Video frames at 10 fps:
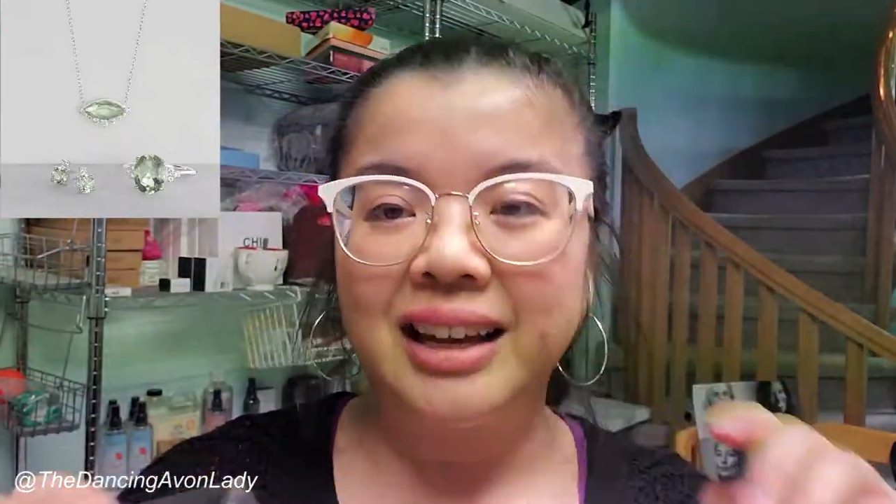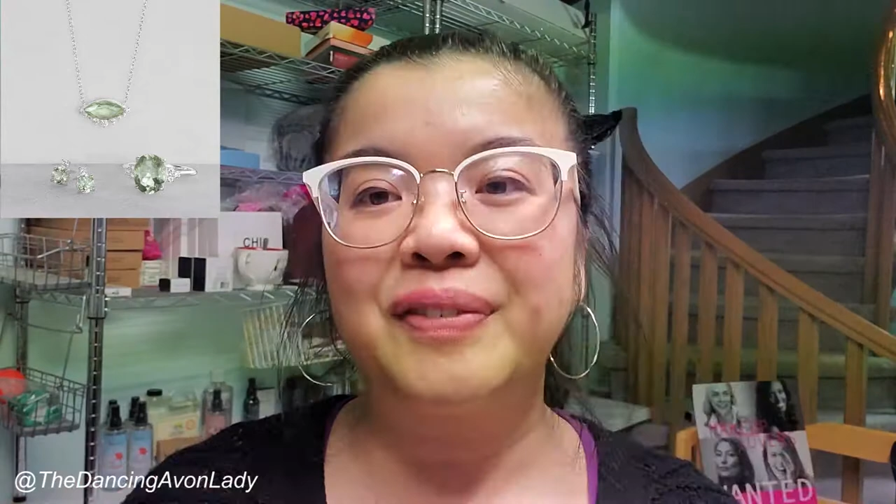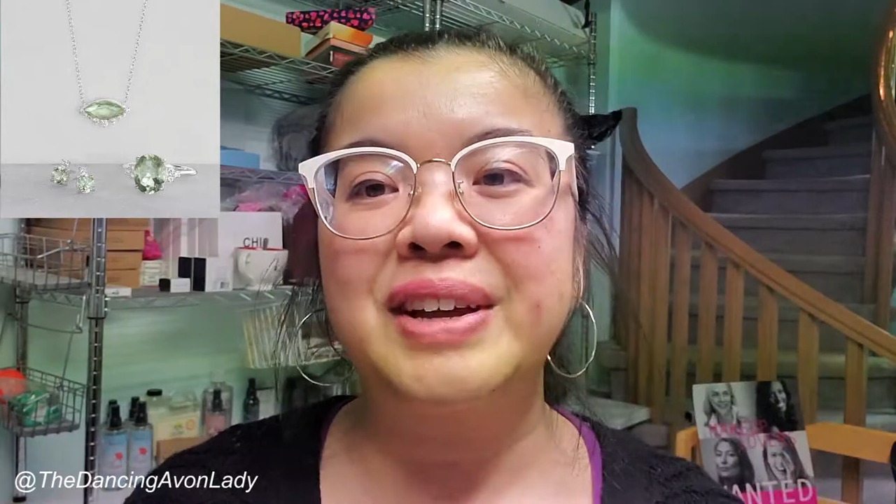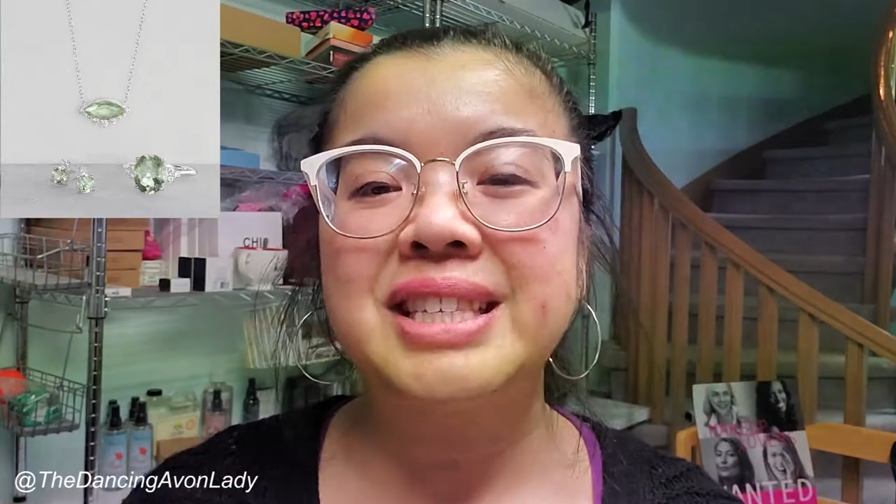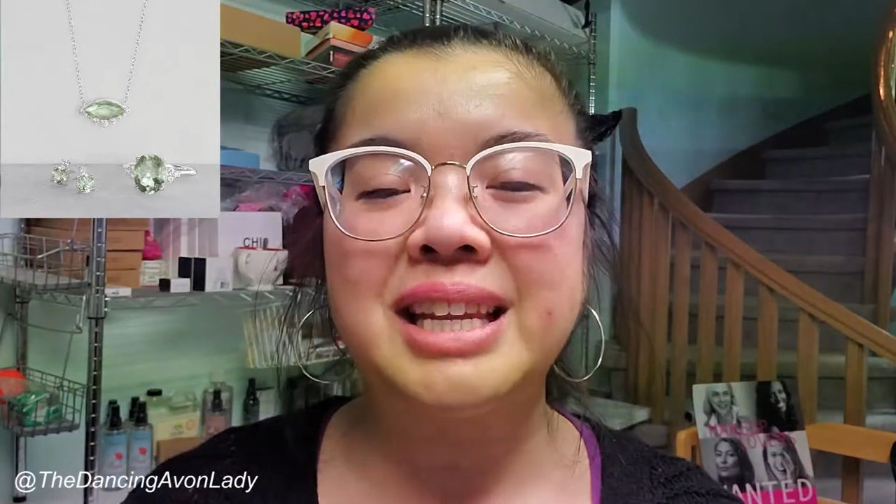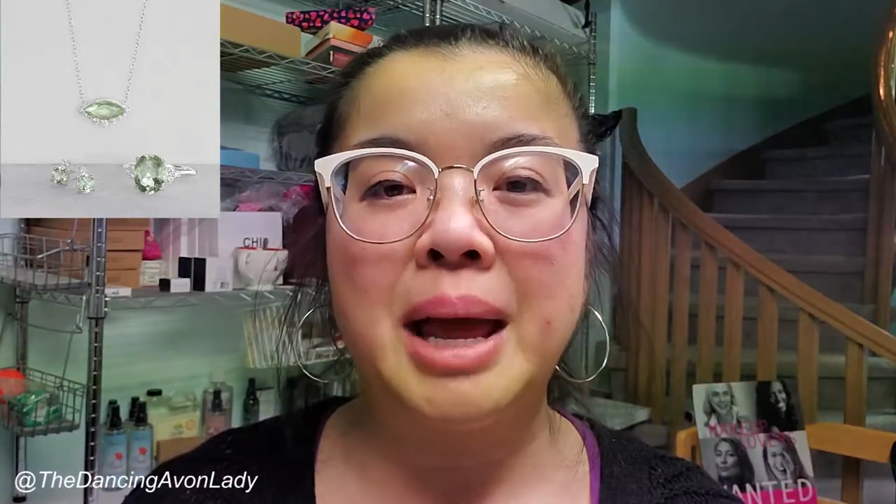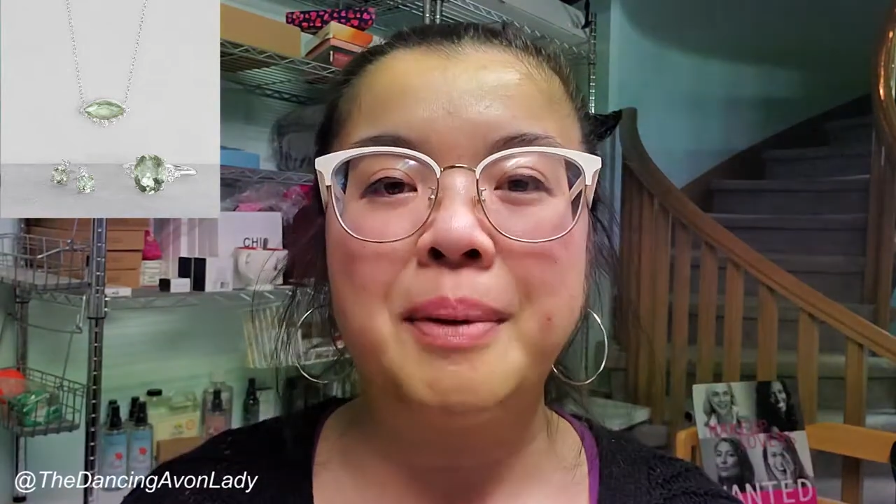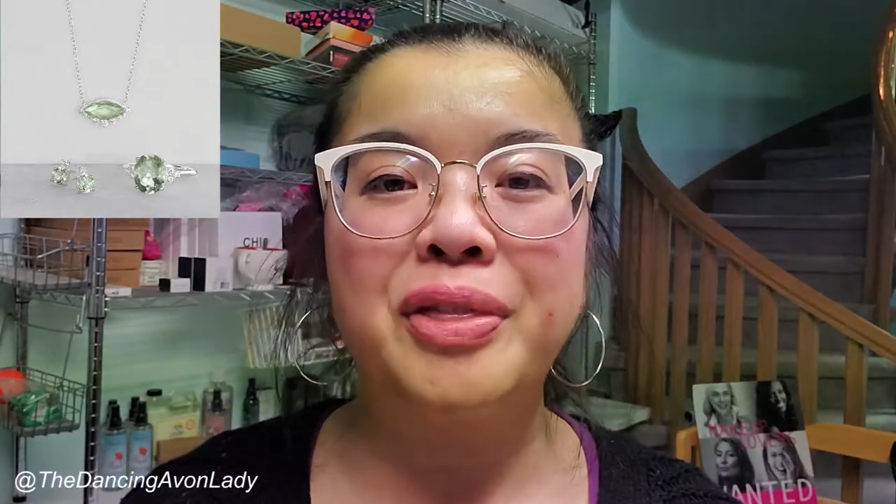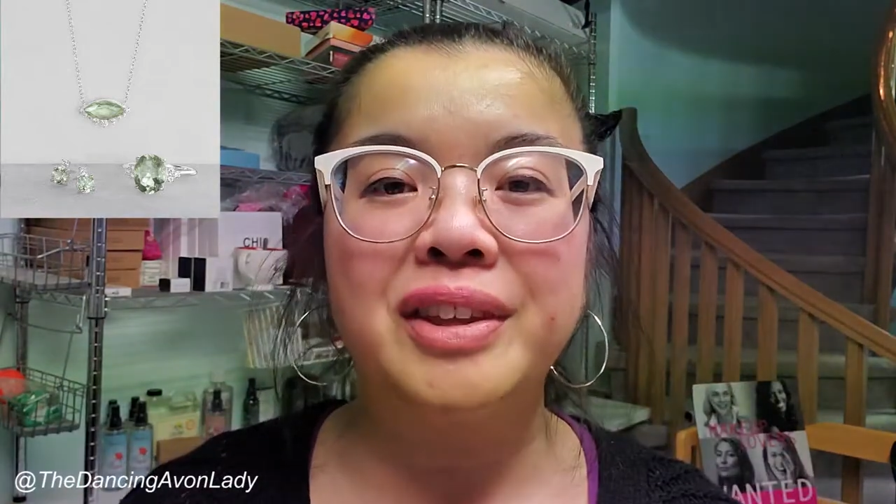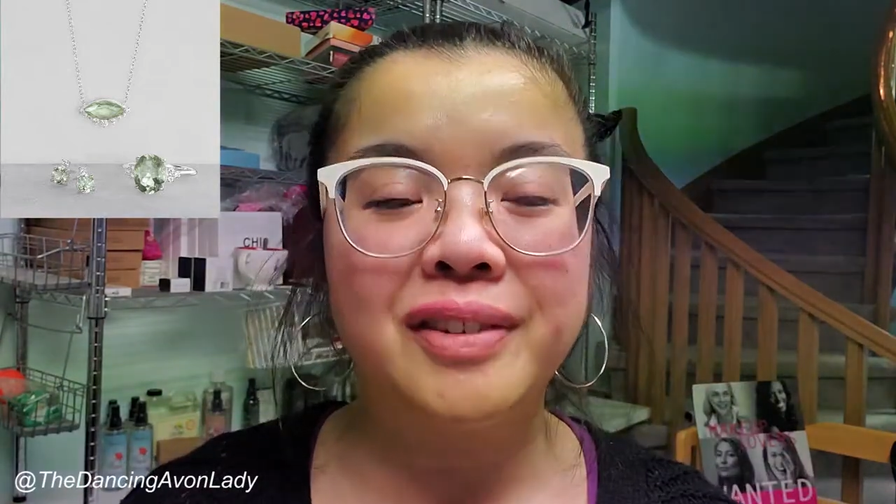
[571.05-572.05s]
And if I said
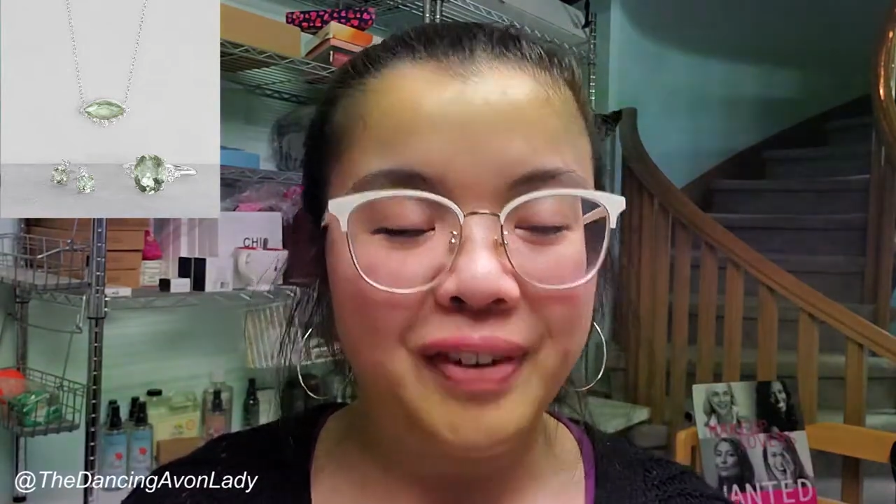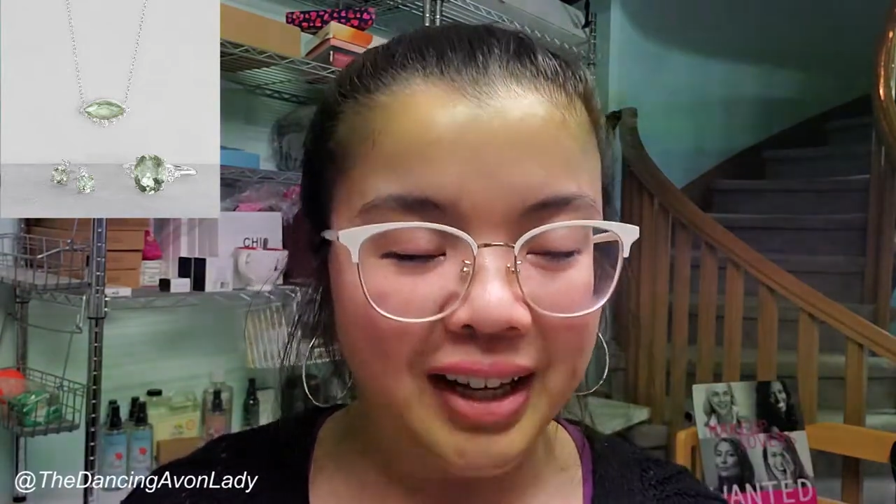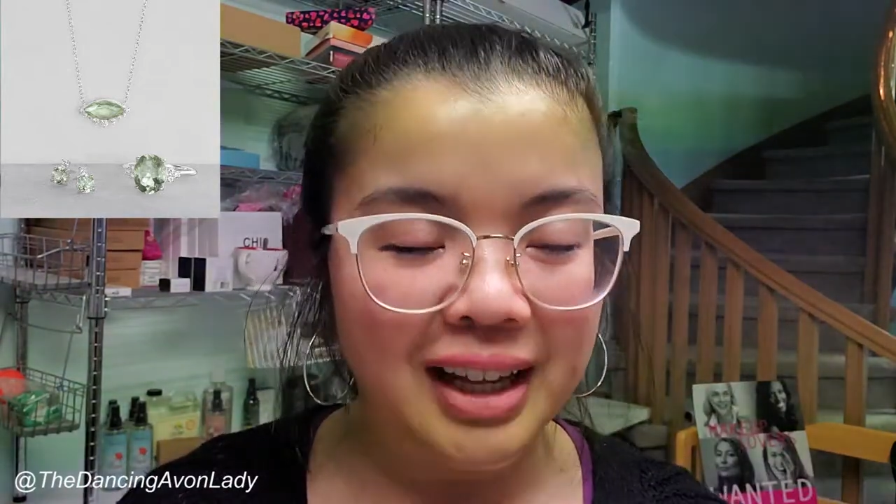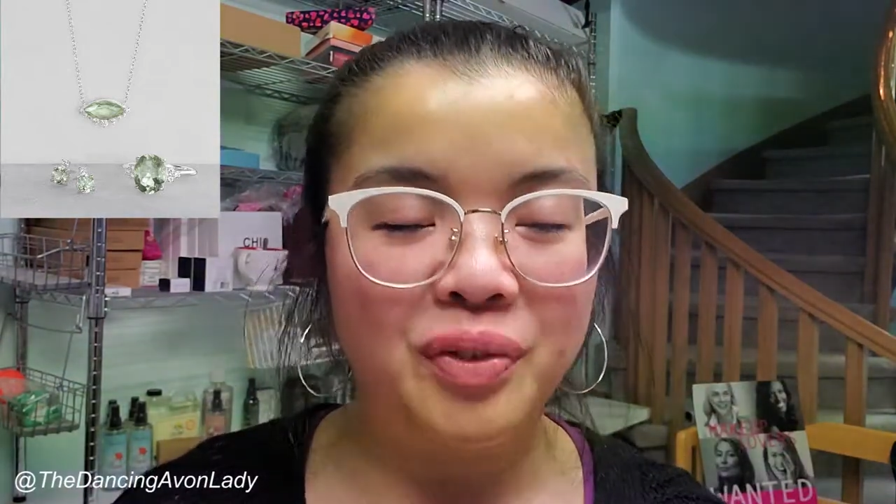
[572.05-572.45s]
amethyst funny,